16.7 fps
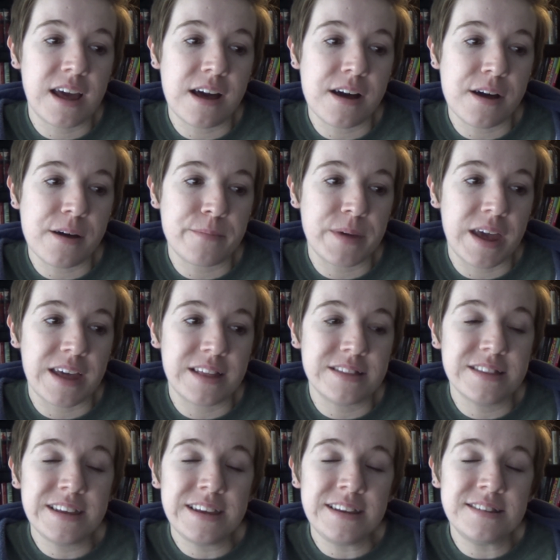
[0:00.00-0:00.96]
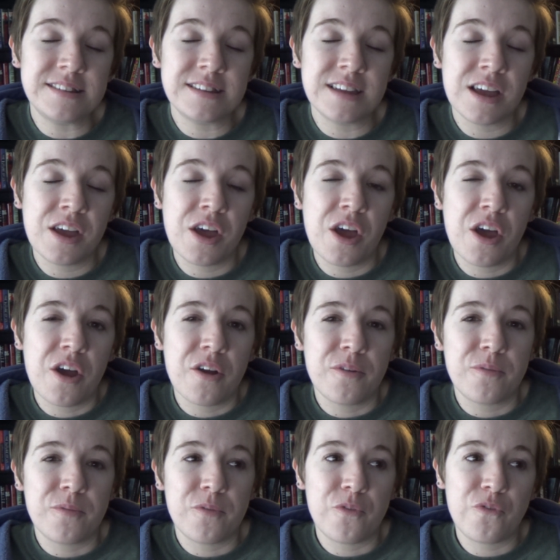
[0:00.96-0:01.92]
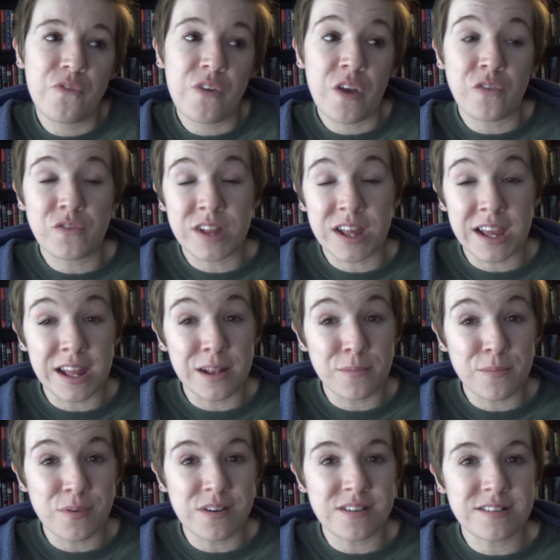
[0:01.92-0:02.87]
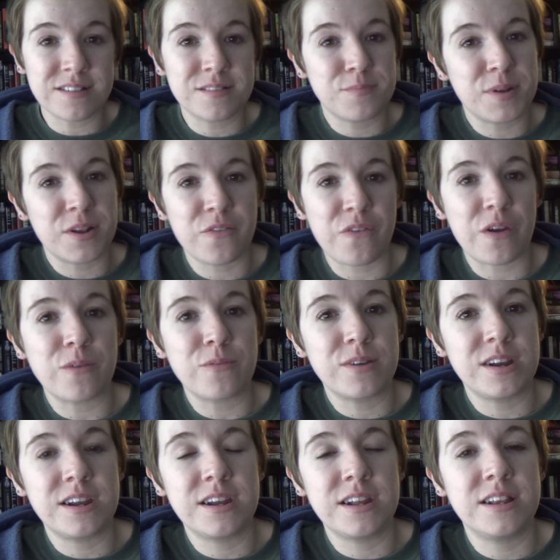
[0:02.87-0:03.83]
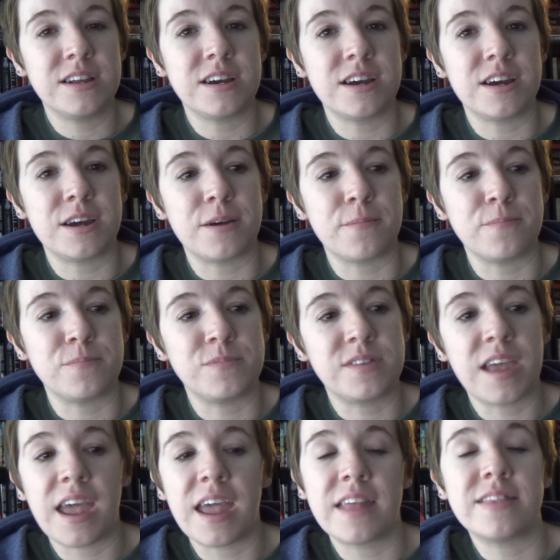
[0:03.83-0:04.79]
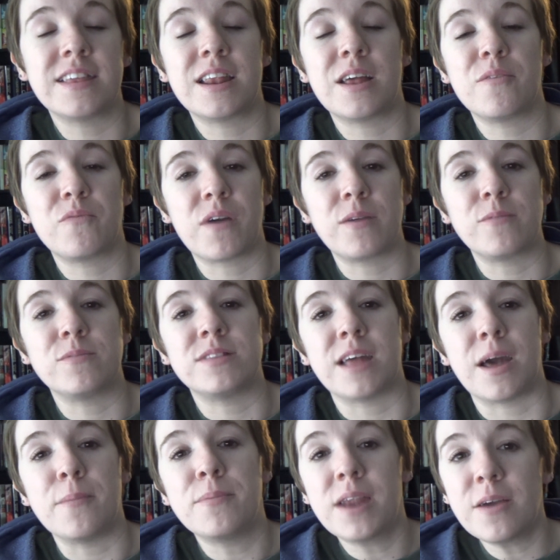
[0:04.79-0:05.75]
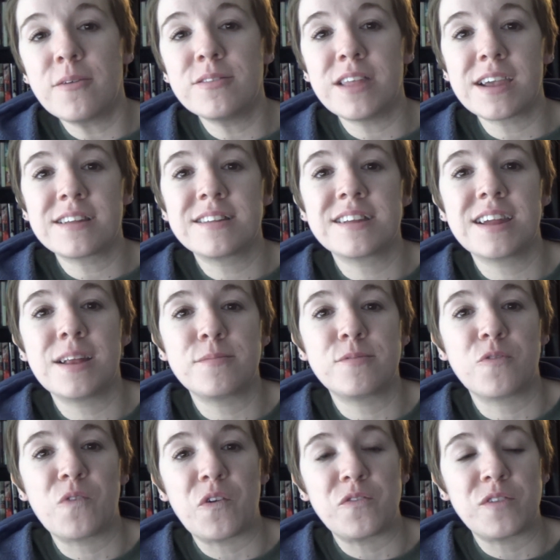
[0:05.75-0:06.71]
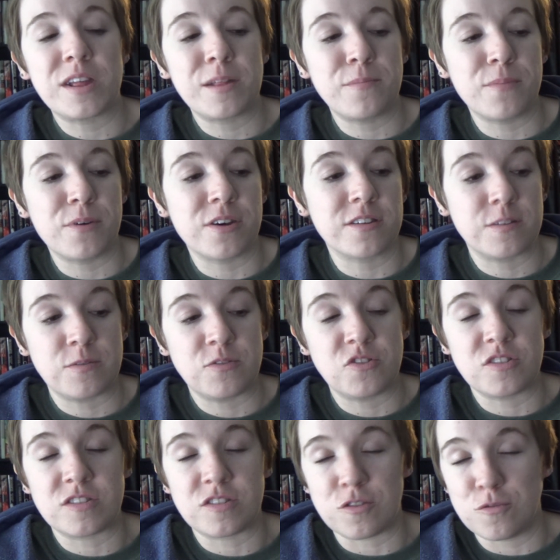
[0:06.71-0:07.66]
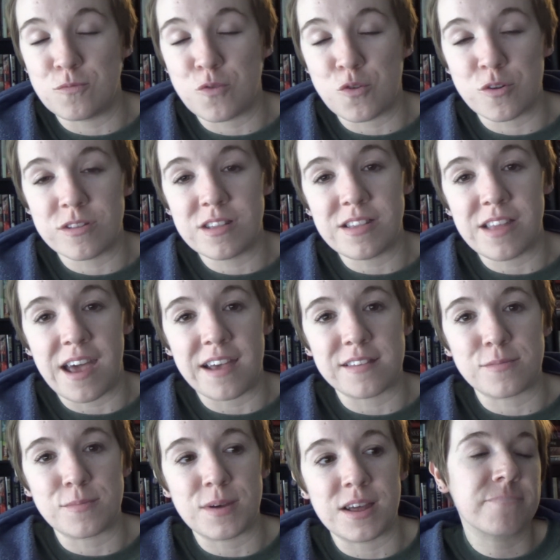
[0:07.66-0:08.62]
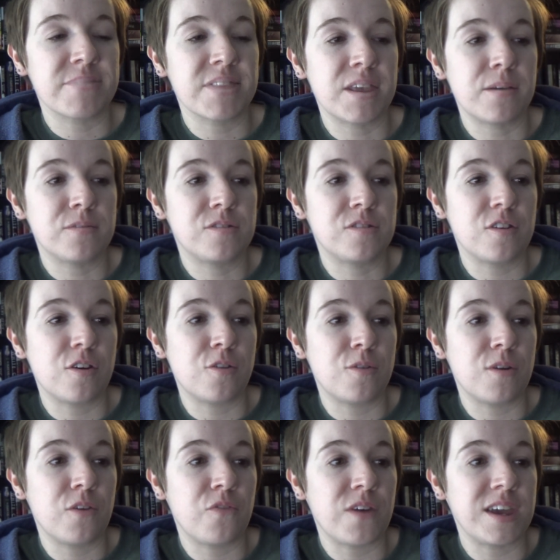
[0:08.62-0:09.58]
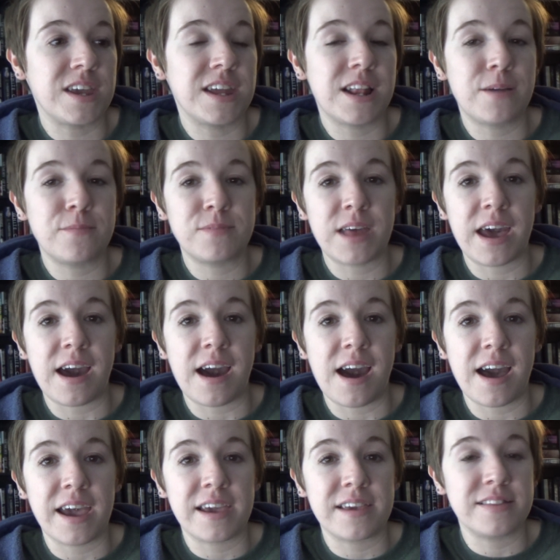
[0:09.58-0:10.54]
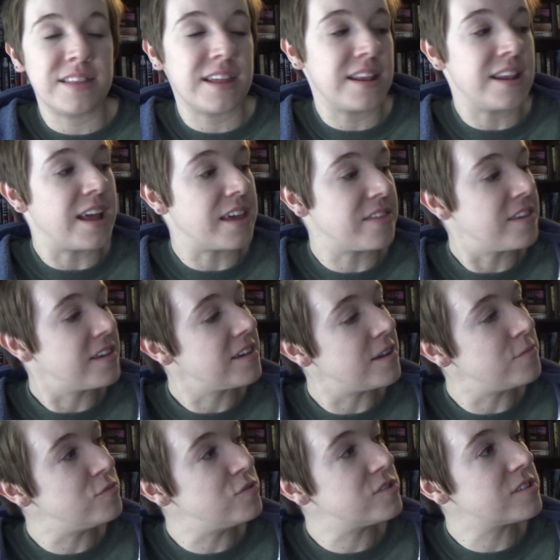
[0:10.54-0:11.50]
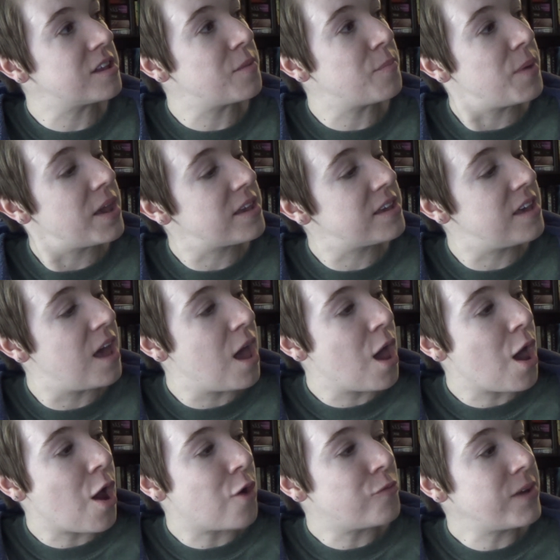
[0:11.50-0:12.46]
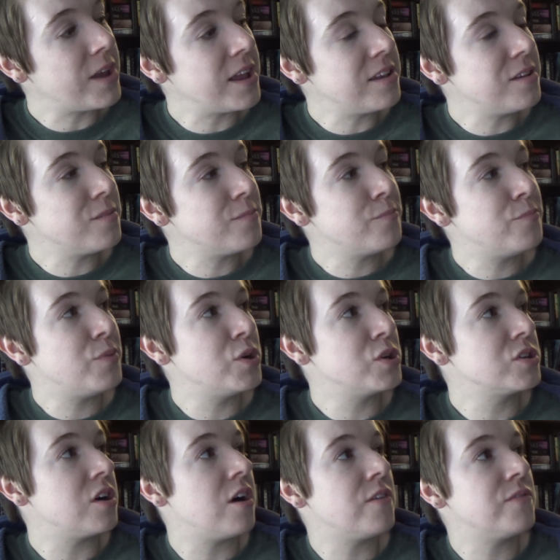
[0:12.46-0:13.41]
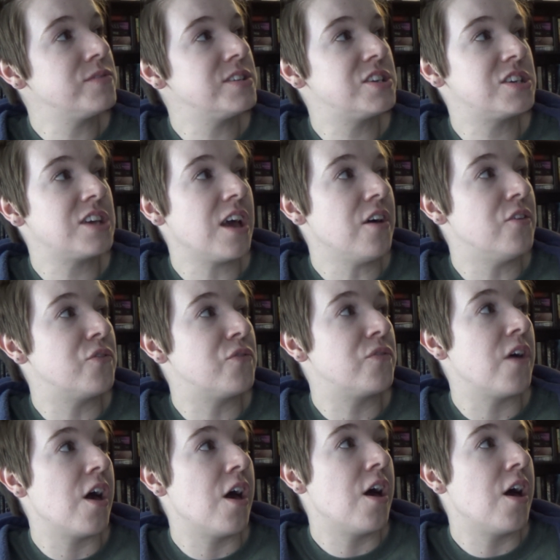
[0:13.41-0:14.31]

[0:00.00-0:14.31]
at least 15 books, but if I read 10, then I'm fine with that. But I would like to get up to 15 books, which is 2 more than last month. So if I get up that high, then I think I'm just going to pick a random book off the shelf.